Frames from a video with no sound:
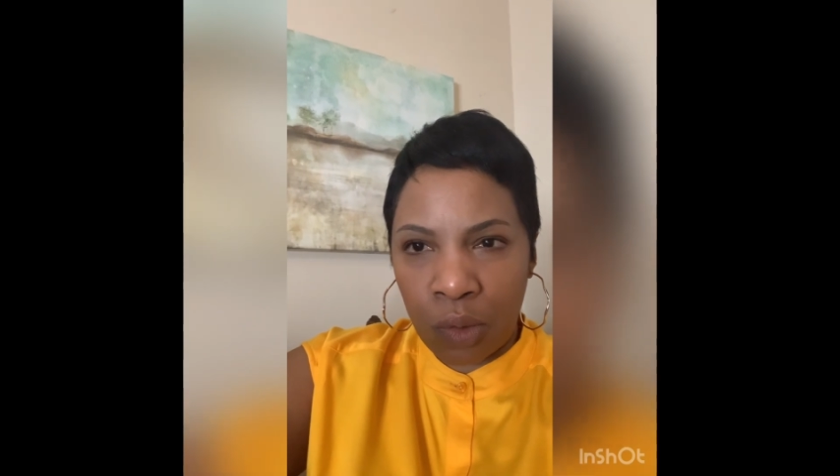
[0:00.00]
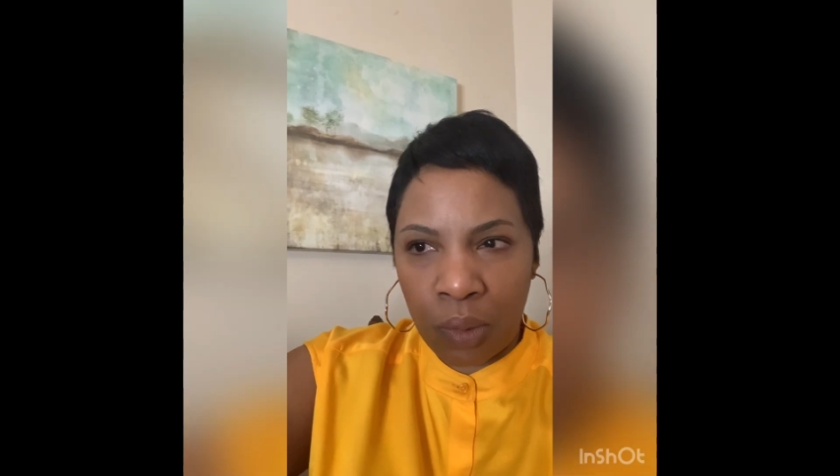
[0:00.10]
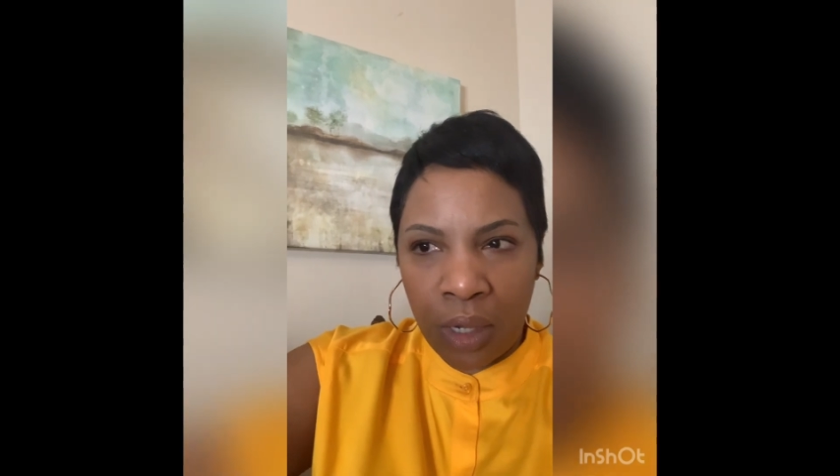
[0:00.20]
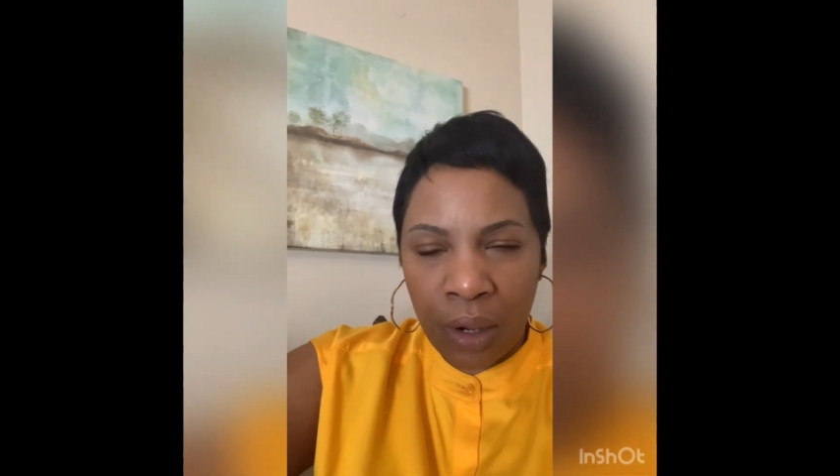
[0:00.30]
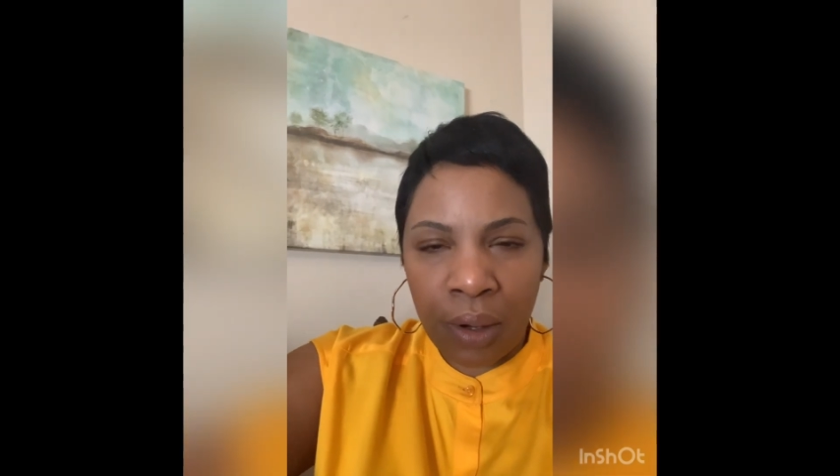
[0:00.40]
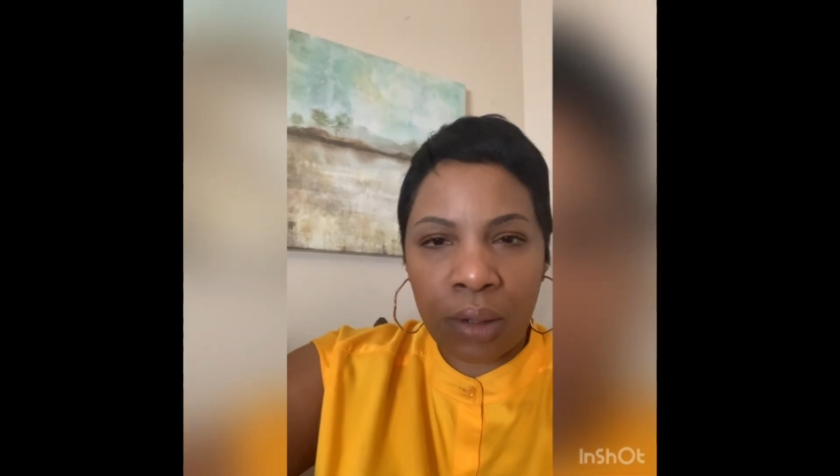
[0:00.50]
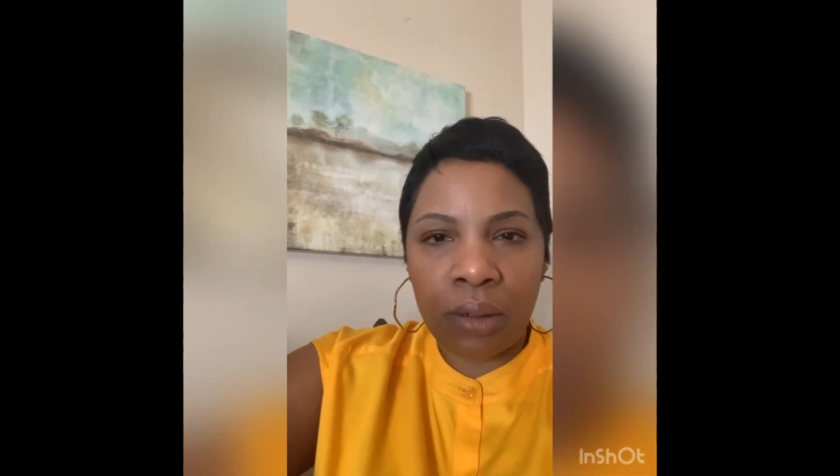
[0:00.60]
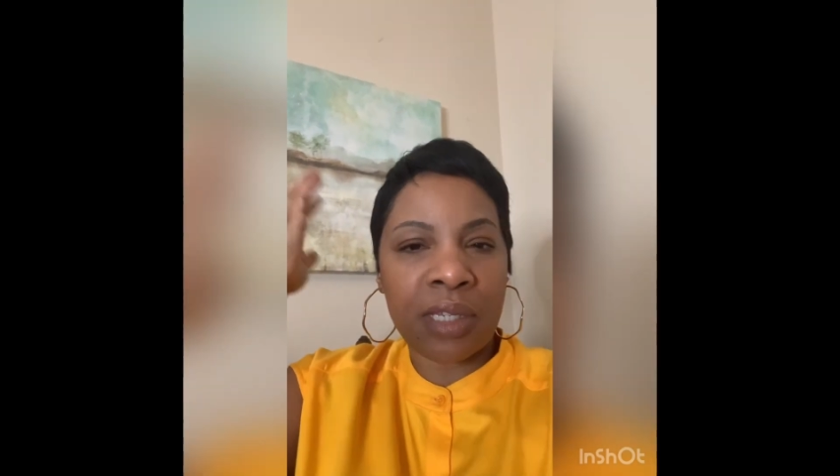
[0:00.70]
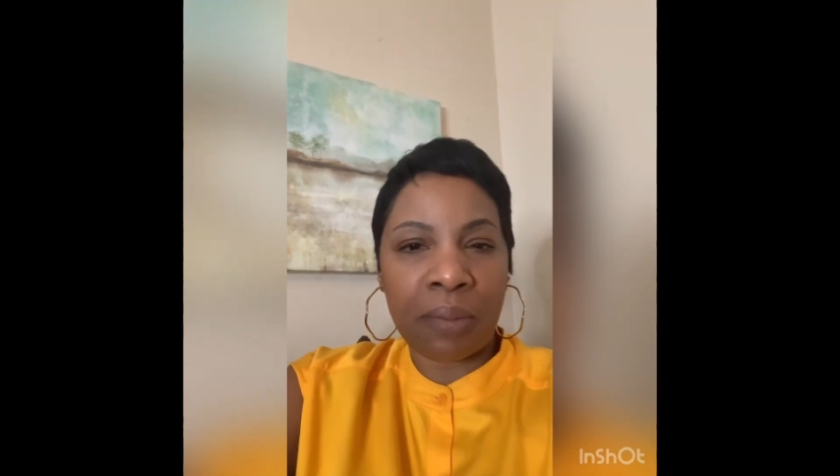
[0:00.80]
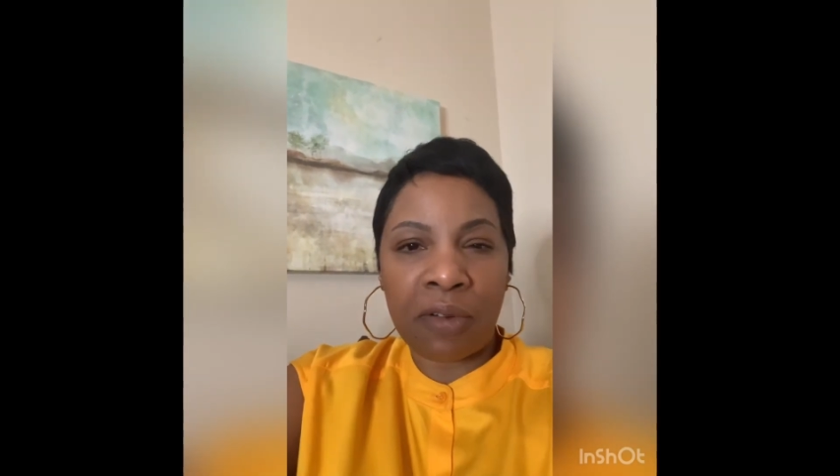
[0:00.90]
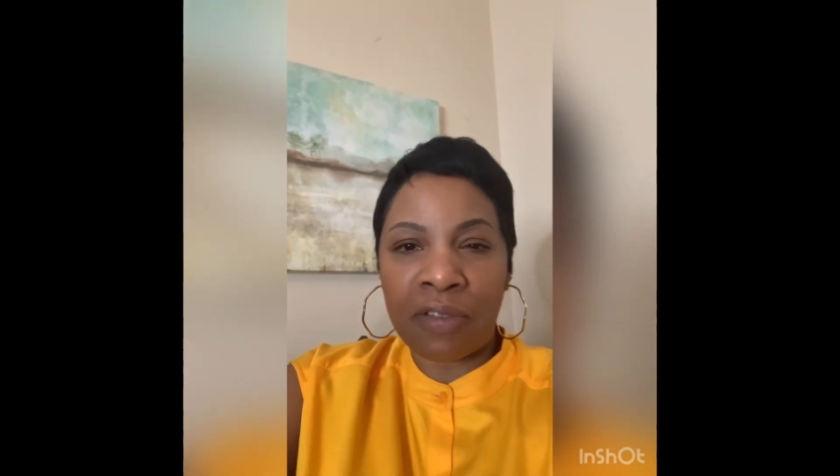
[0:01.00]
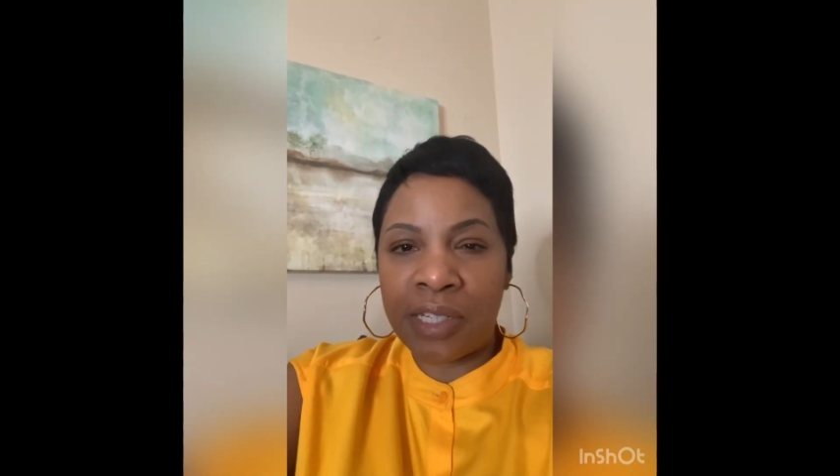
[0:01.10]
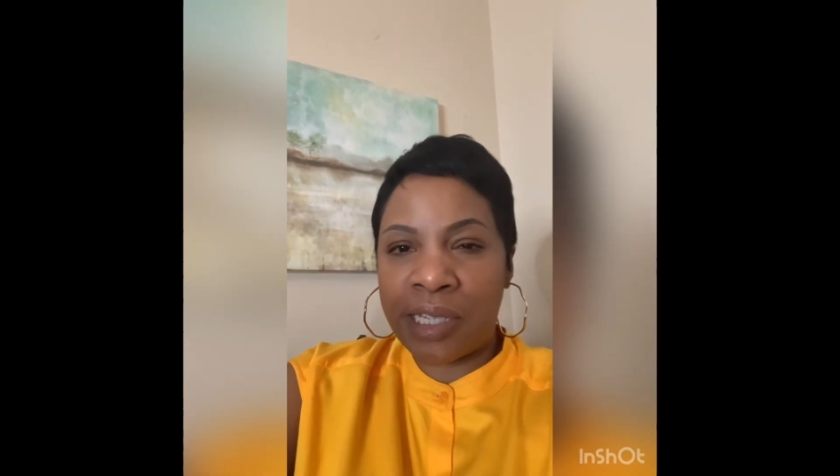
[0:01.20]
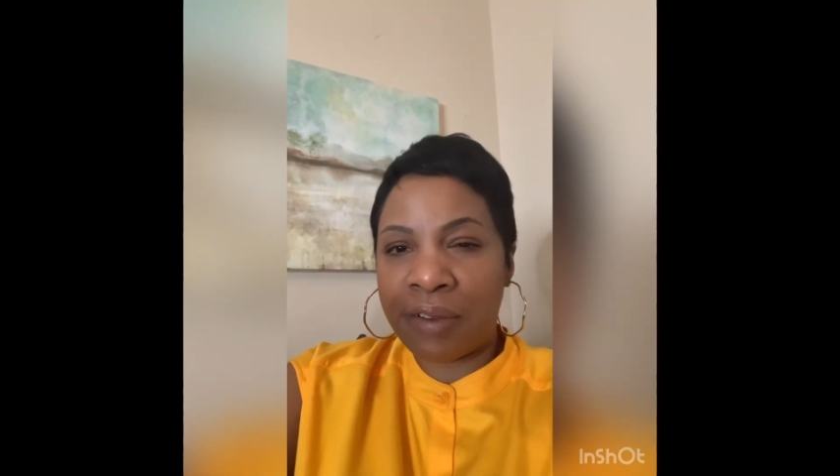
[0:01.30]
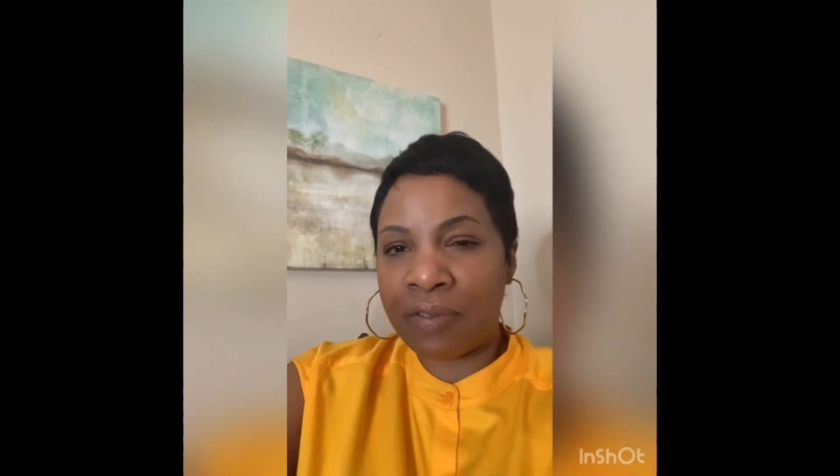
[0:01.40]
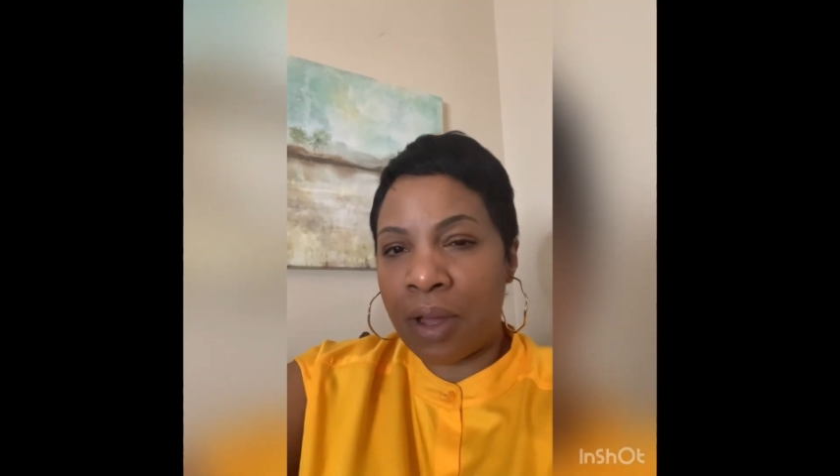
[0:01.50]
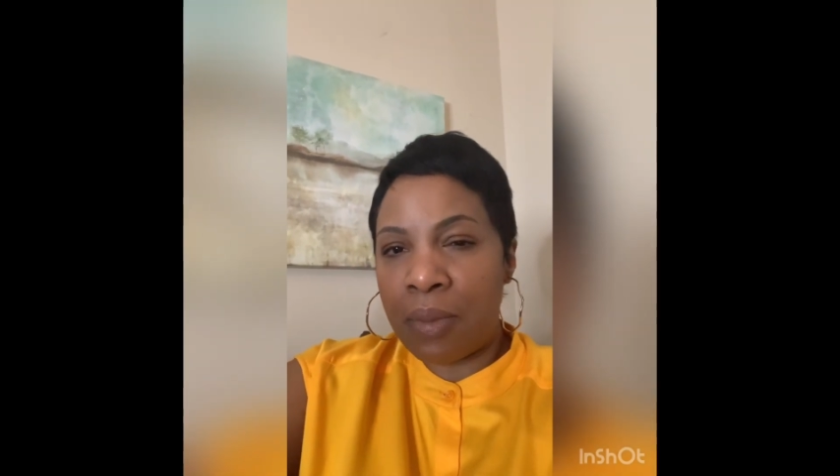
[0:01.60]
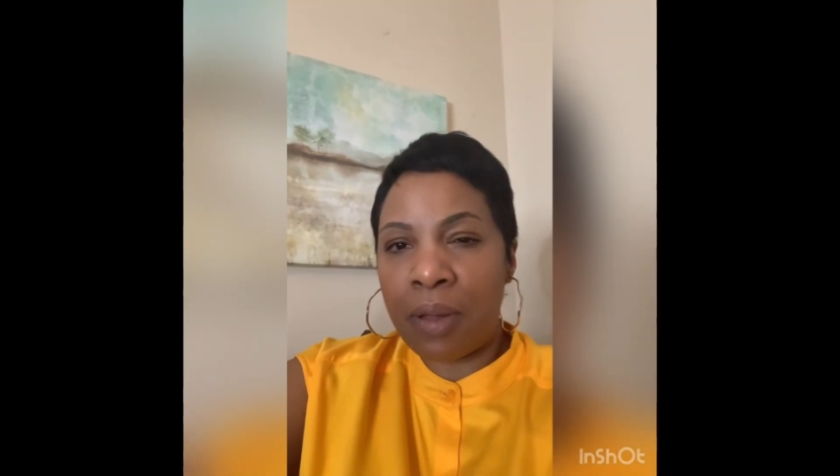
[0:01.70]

we heard some of us have come